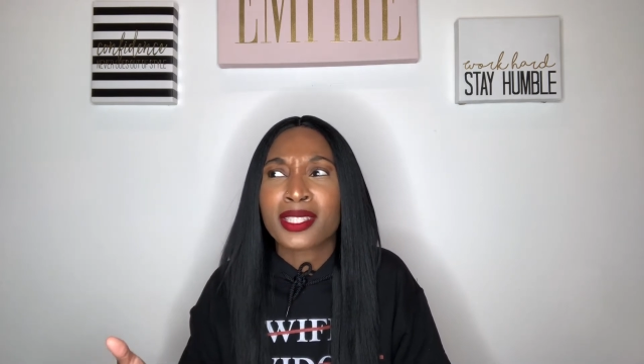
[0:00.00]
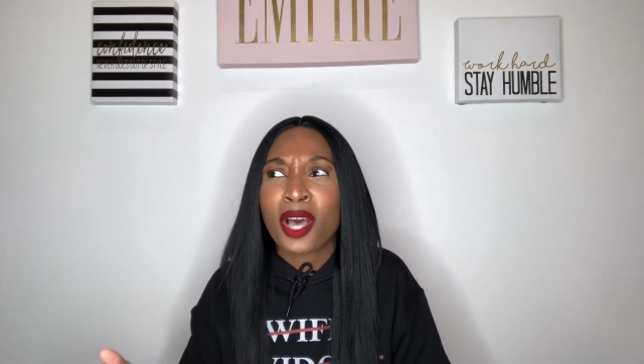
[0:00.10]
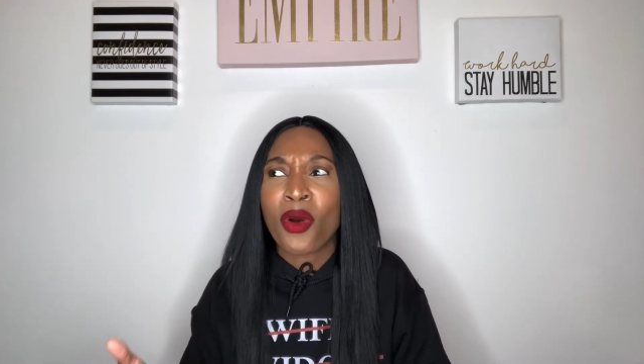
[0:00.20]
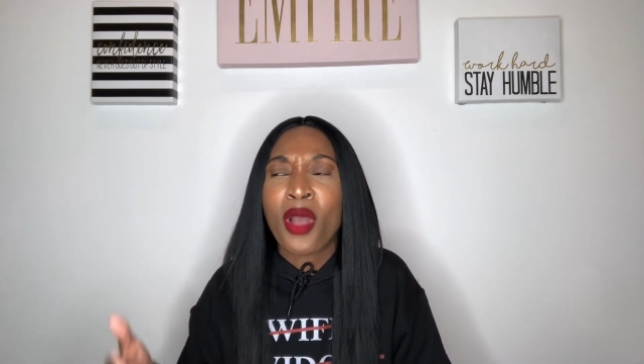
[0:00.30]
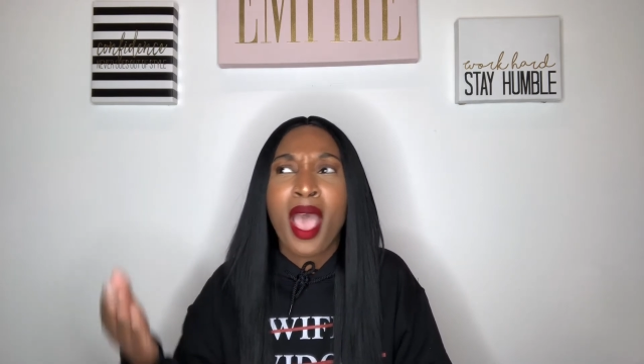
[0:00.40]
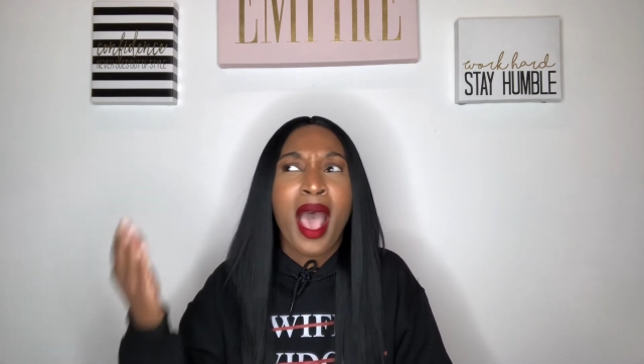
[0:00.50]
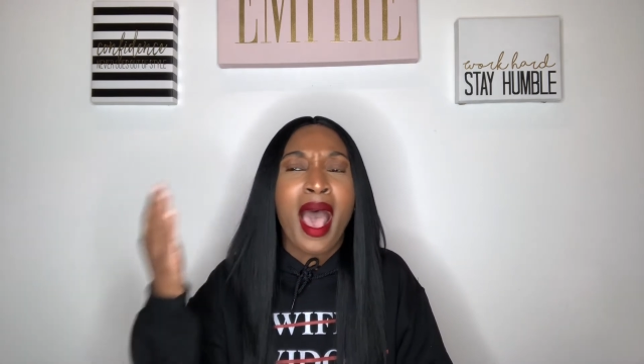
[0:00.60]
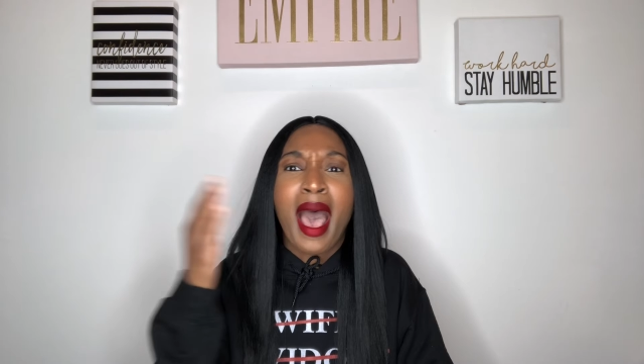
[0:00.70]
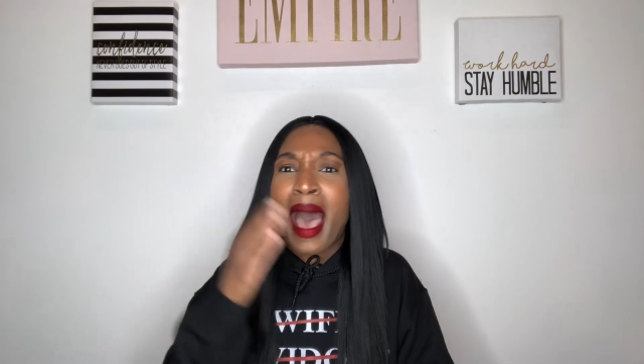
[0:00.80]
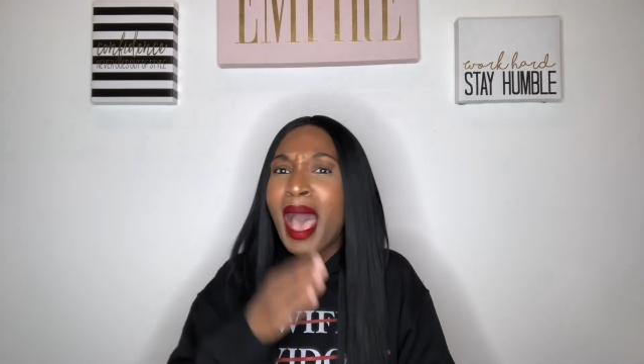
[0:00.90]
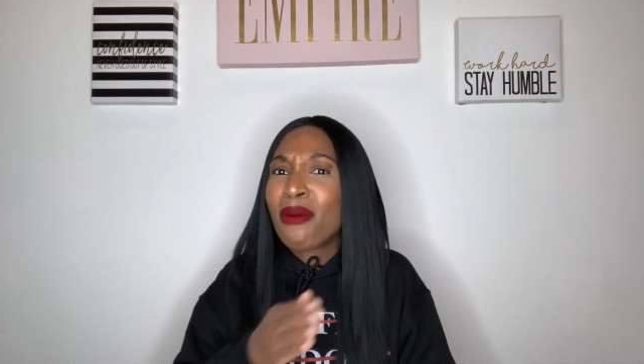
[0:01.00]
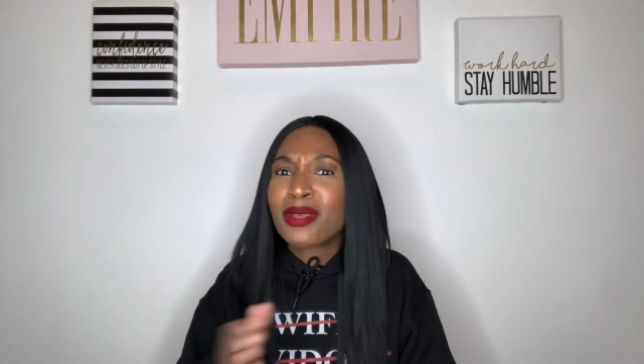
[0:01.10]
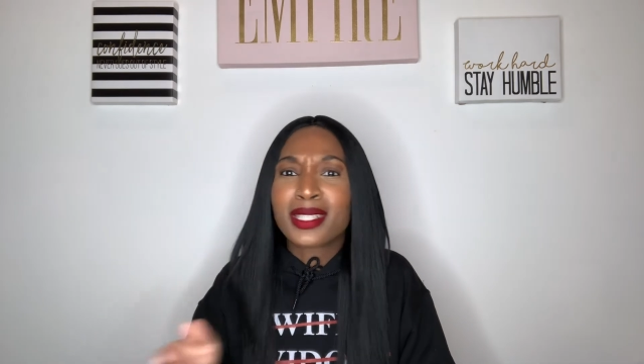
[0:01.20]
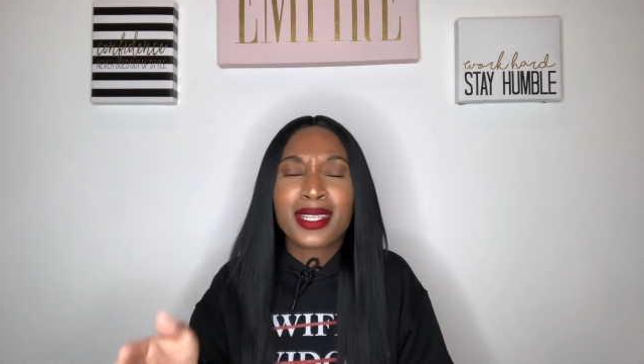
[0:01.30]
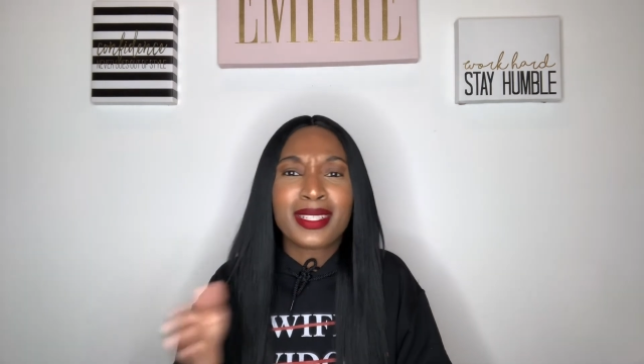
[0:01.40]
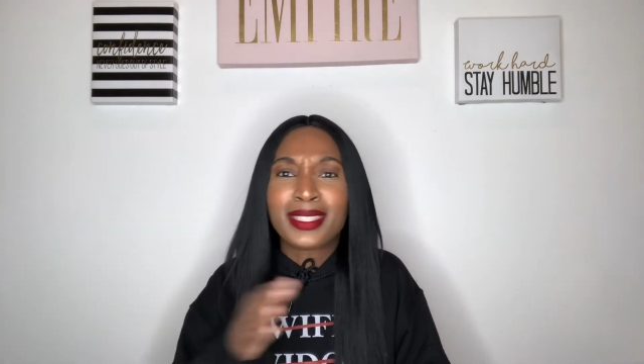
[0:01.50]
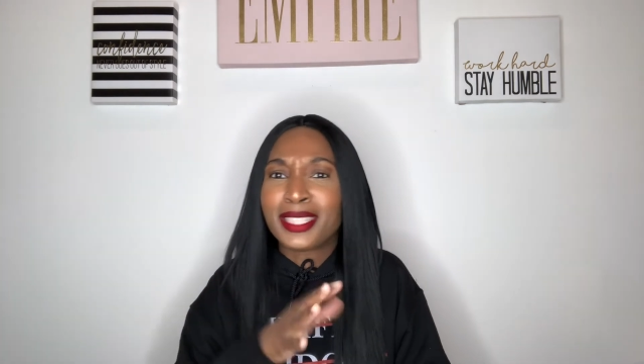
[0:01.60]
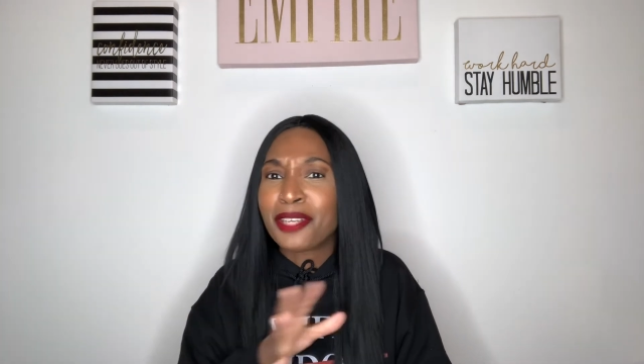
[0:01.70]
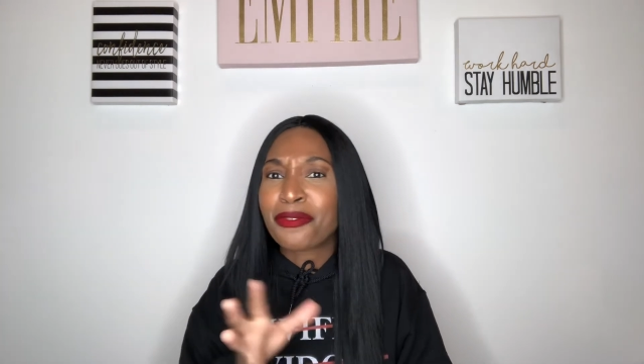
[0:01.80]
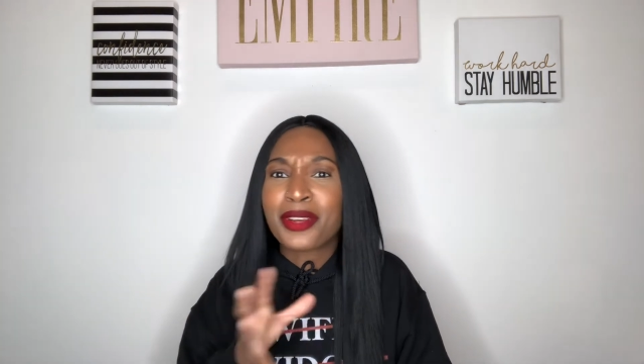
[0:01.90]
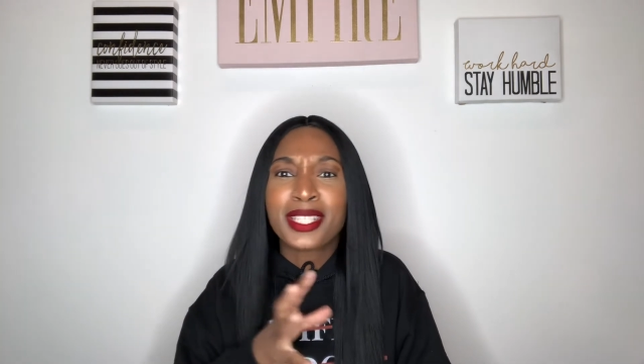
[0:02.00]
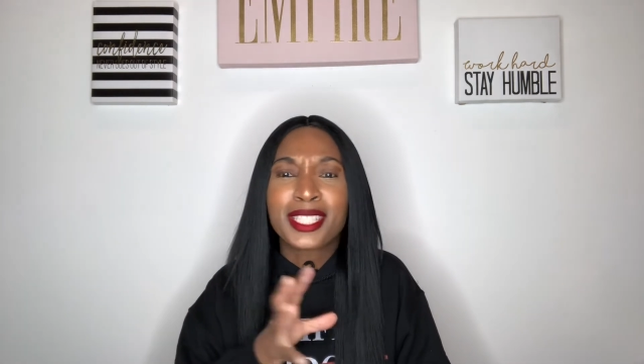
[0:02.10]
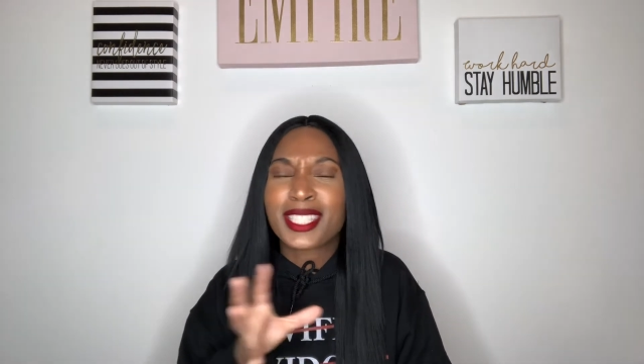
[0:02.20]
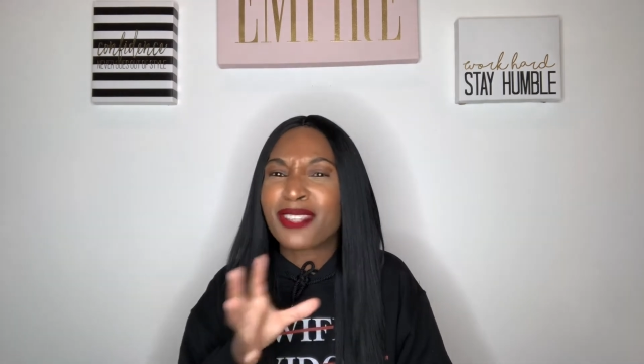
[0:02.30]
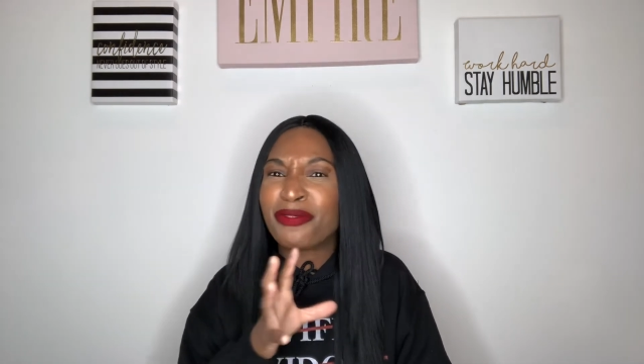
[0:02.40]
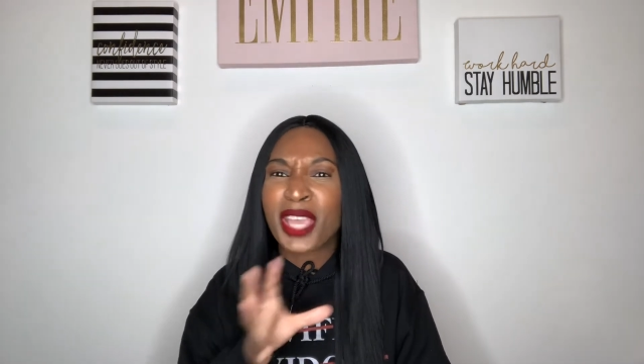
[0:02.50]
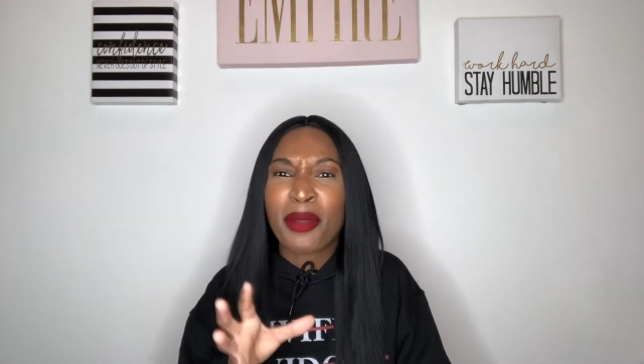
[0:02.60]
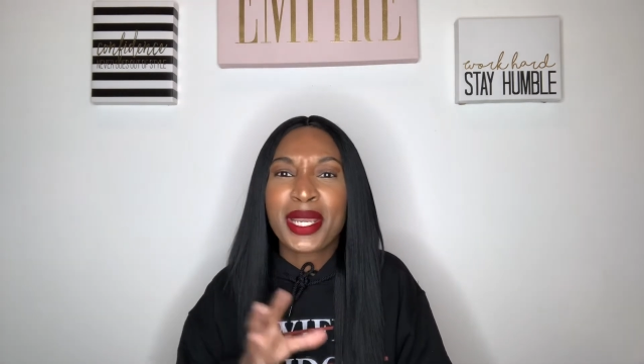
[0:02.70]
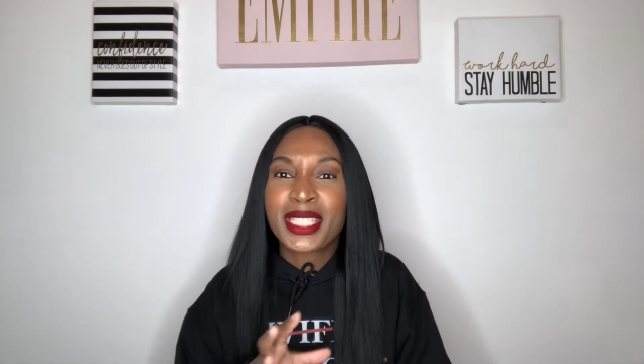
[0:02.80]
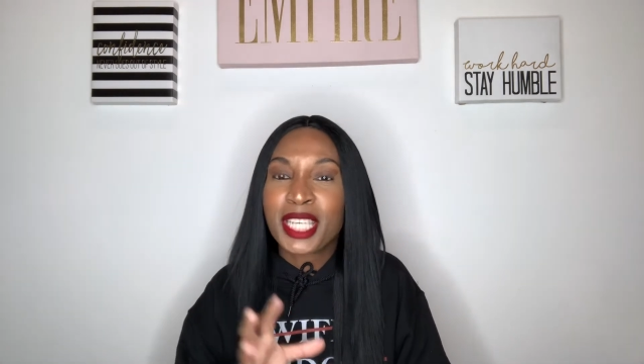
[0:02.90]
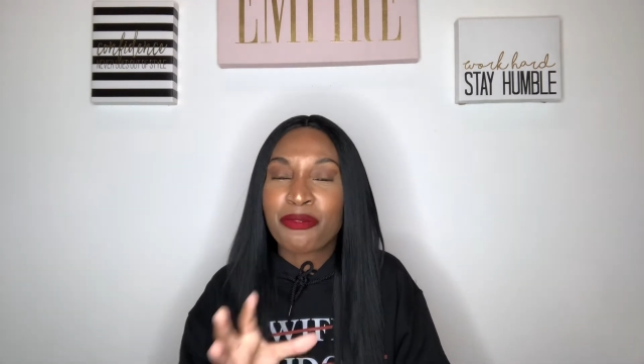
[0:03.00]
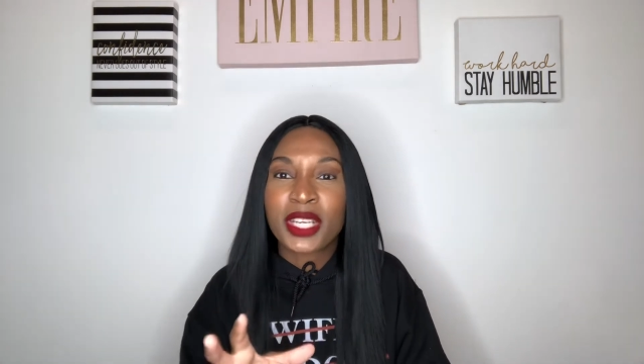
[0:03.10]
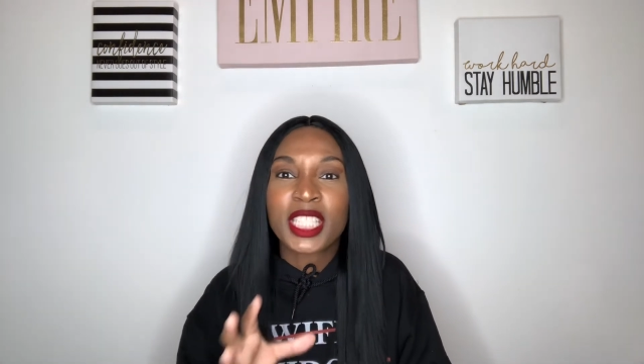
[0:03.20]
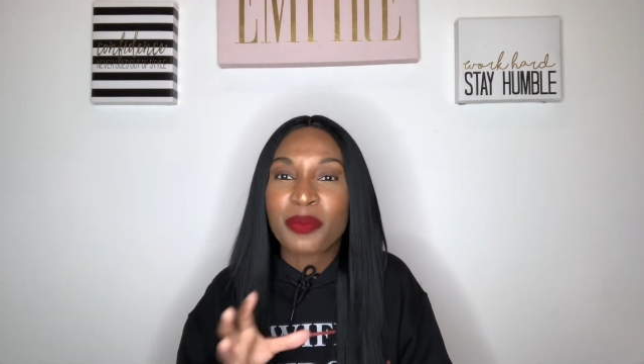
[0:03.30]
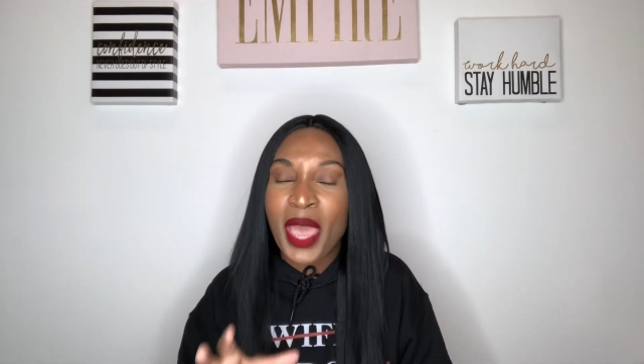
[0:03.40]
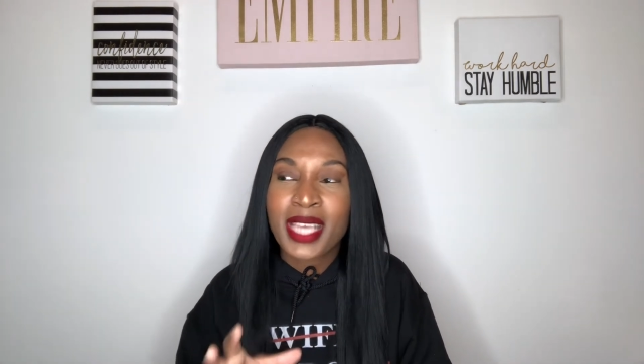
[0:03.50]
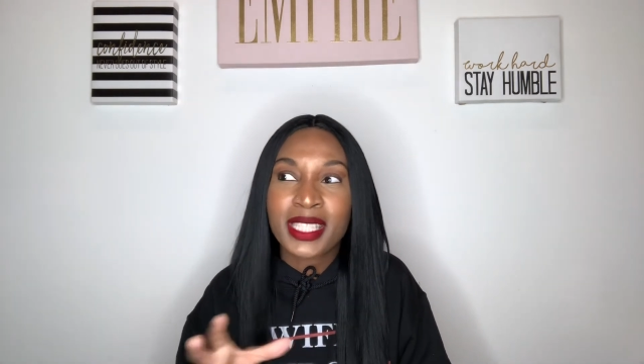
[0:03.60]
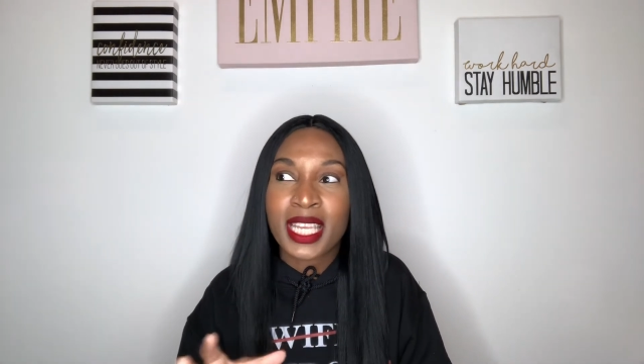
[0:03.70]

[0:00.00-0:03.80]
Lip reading: So I was in just a very different space,